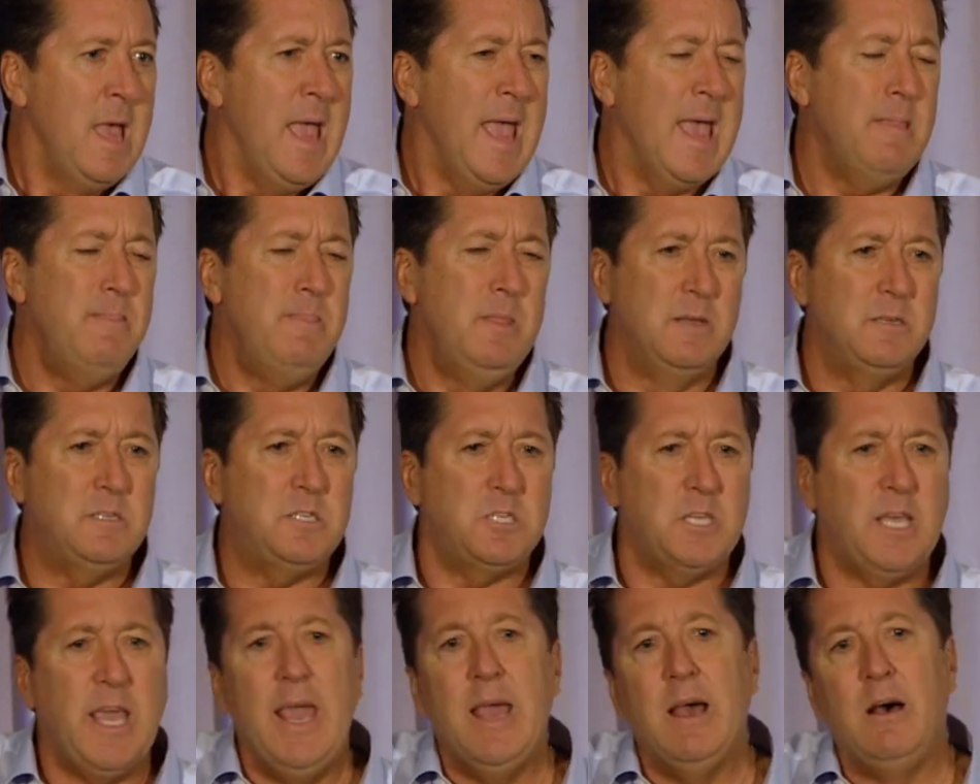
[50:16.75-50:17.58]
And the
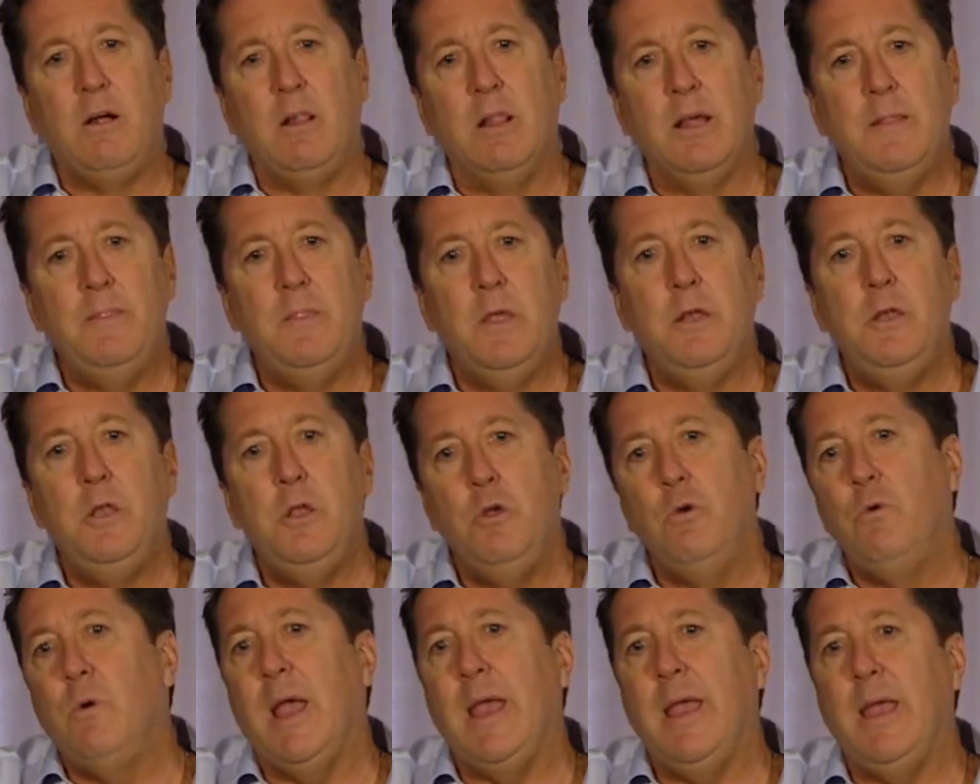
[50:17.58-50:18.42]
skill in the
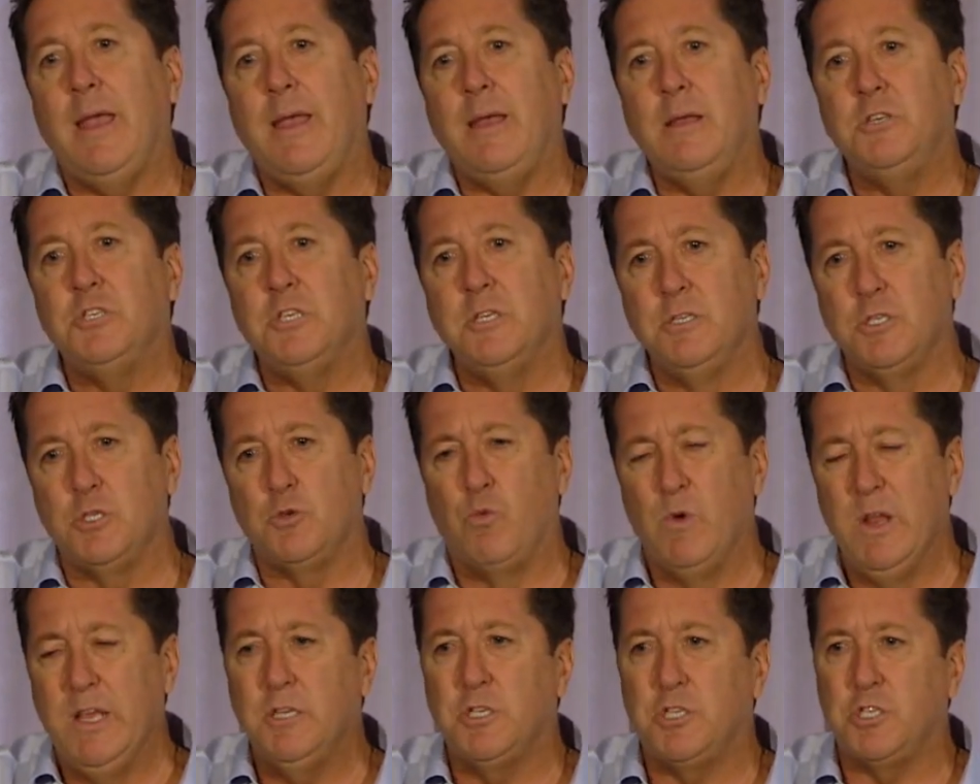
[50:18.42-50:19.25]
new age
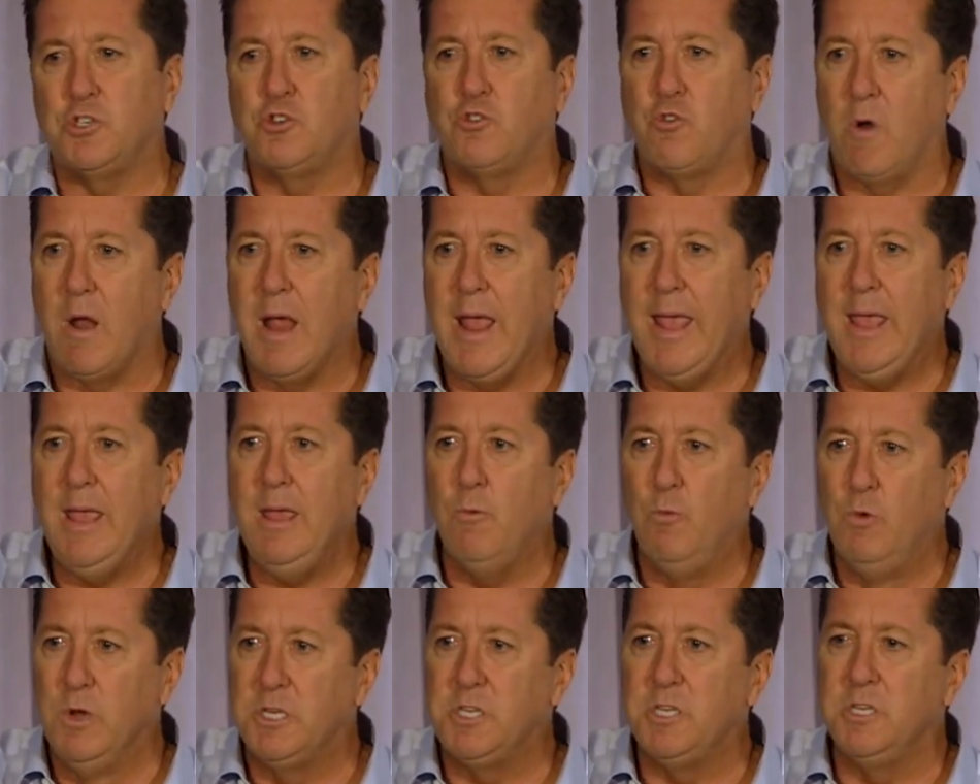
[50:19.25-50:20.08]
is
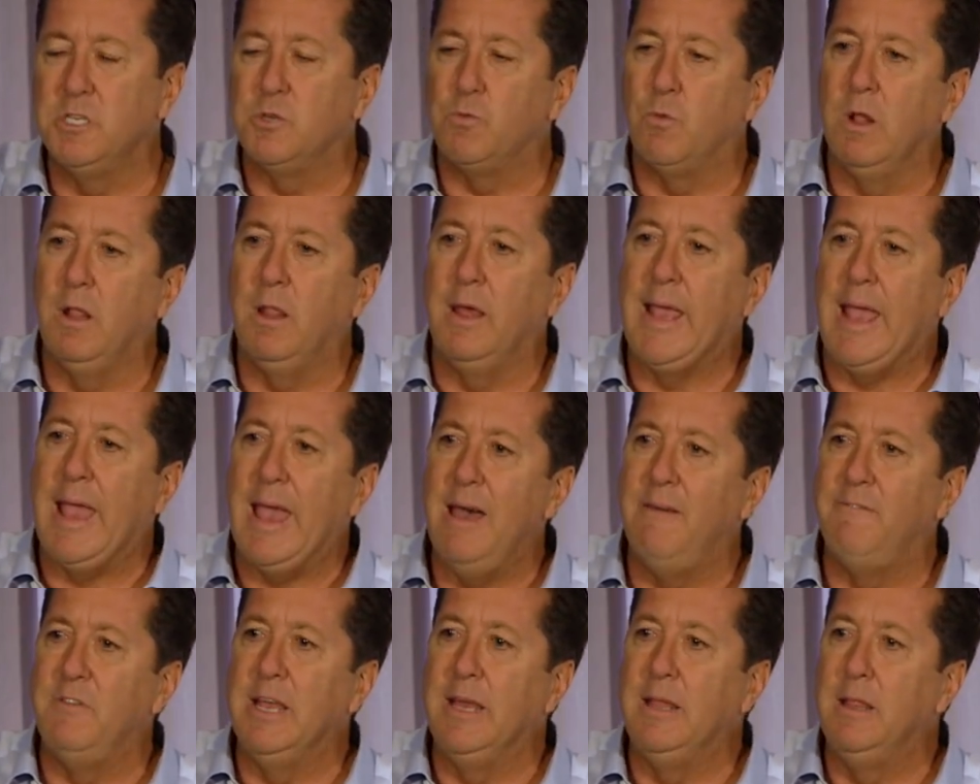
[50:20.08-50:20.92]
restraint, which is really
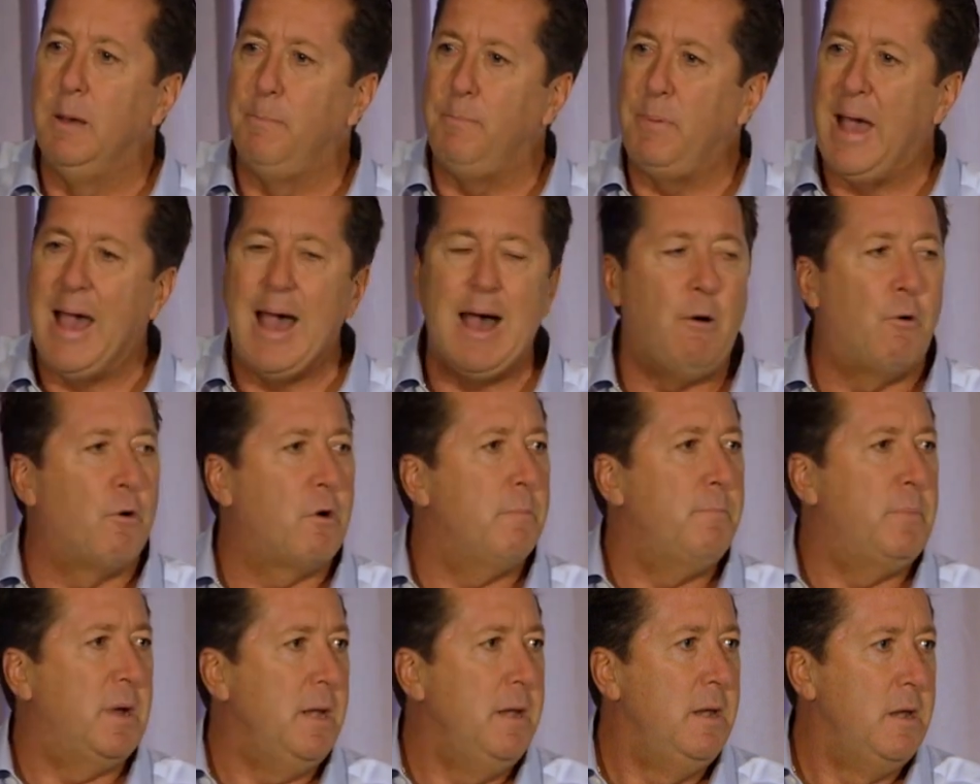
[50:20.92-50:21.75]
having the
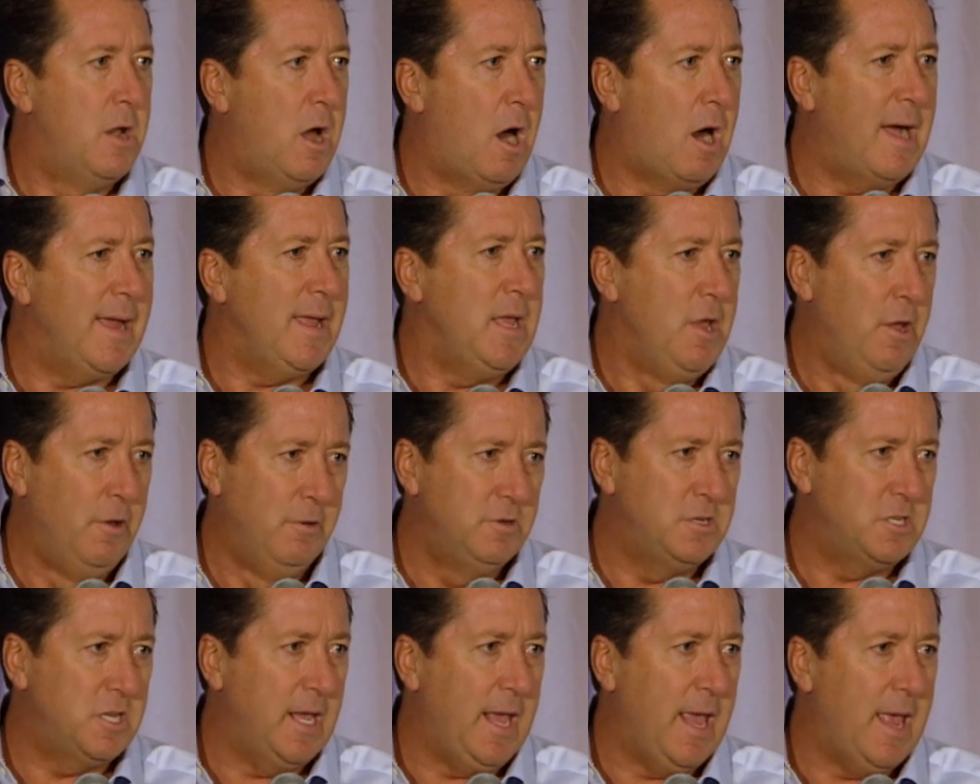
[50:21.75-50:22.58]
power but not
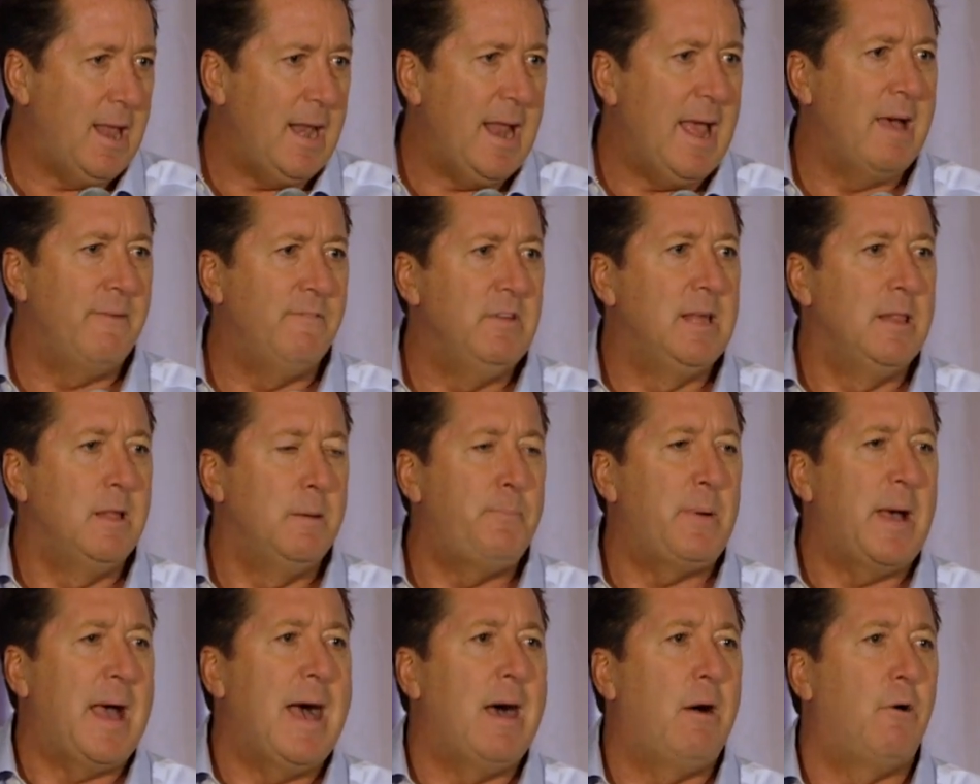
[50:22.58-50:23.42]
using it, having the
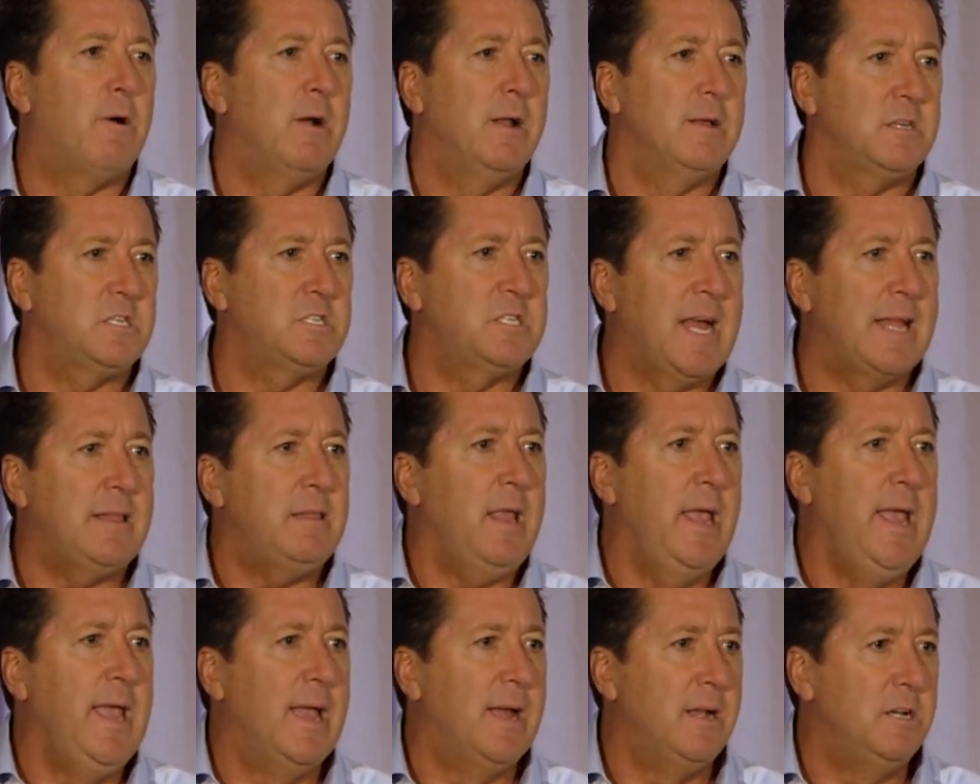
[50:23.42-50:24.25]
power to set
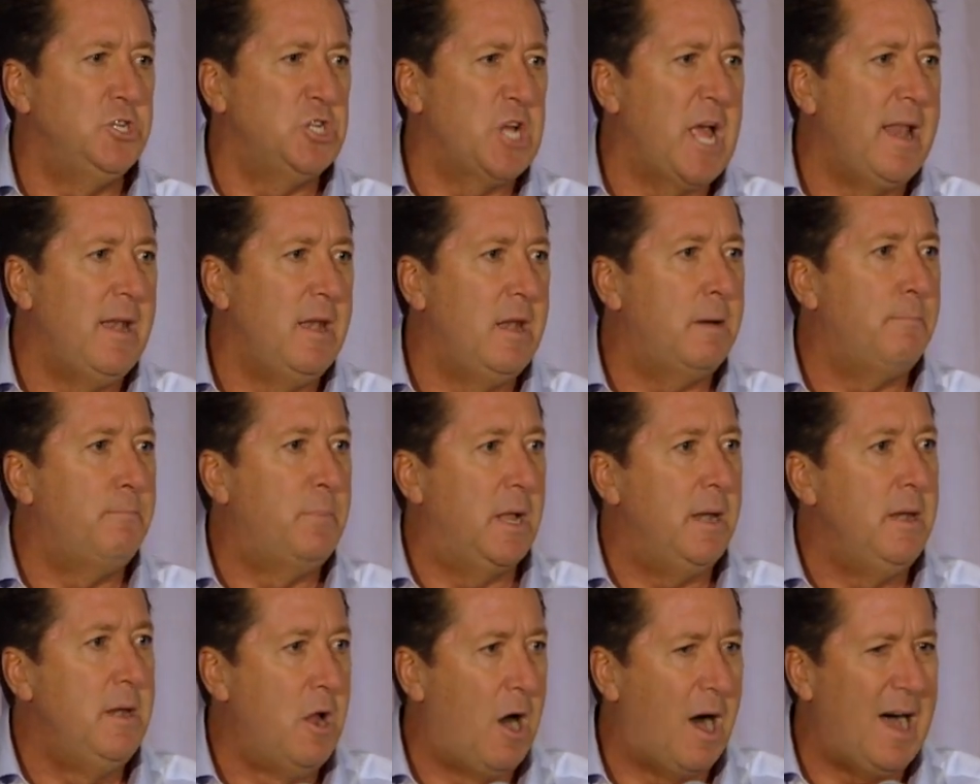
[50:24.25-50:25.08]
the agenda
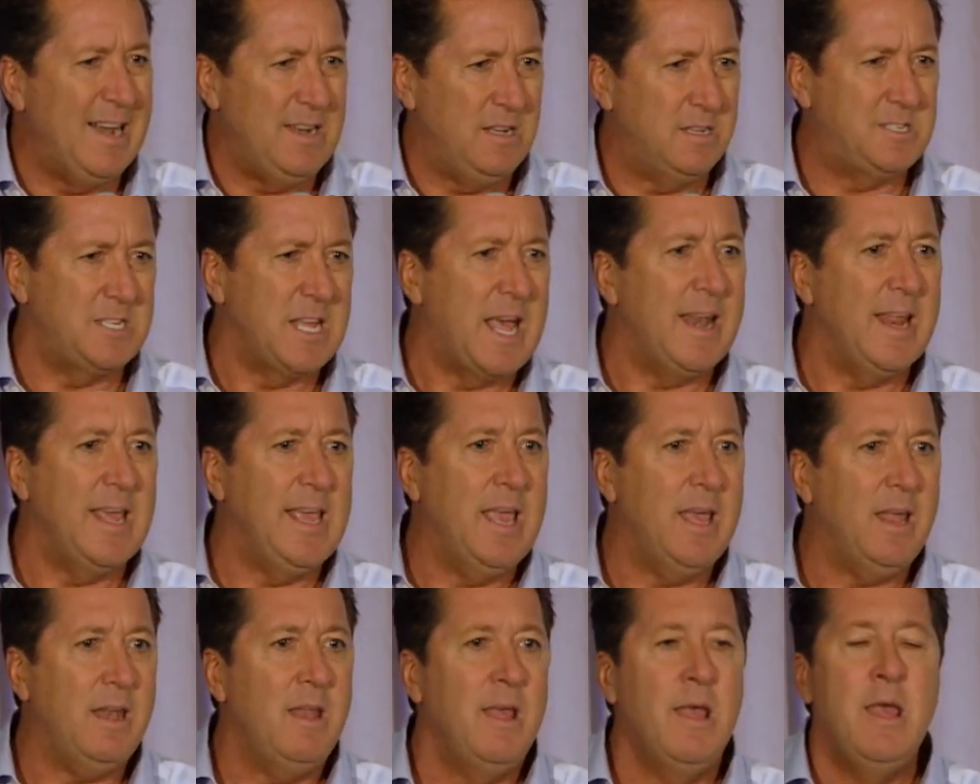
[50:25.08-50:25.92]
but not setting
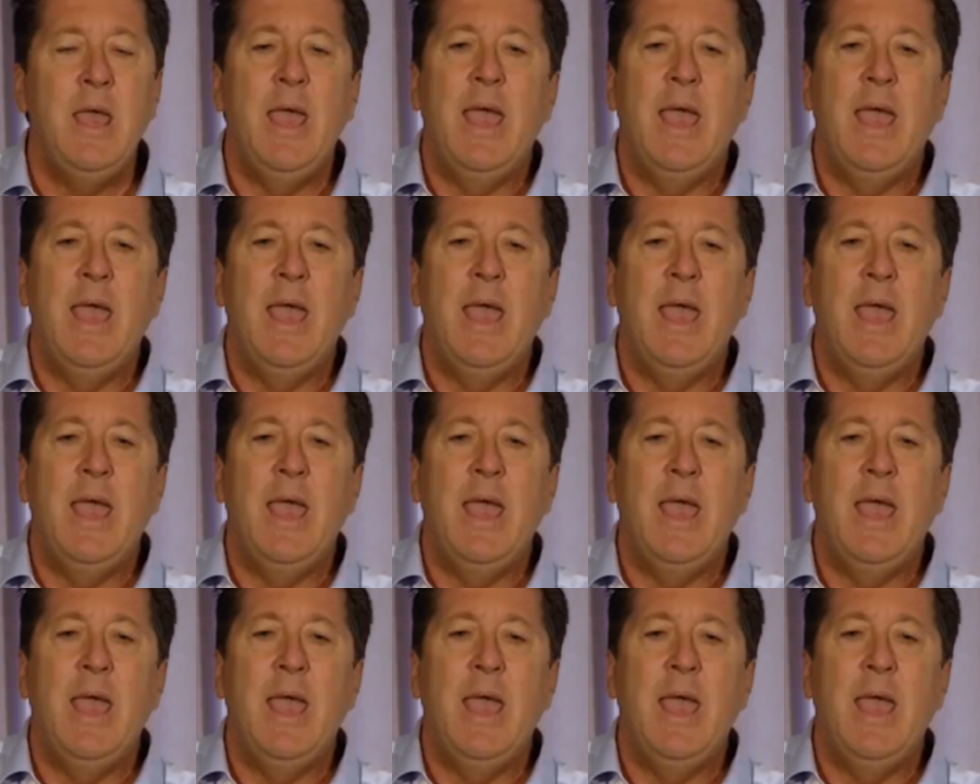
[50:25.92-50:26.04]
it,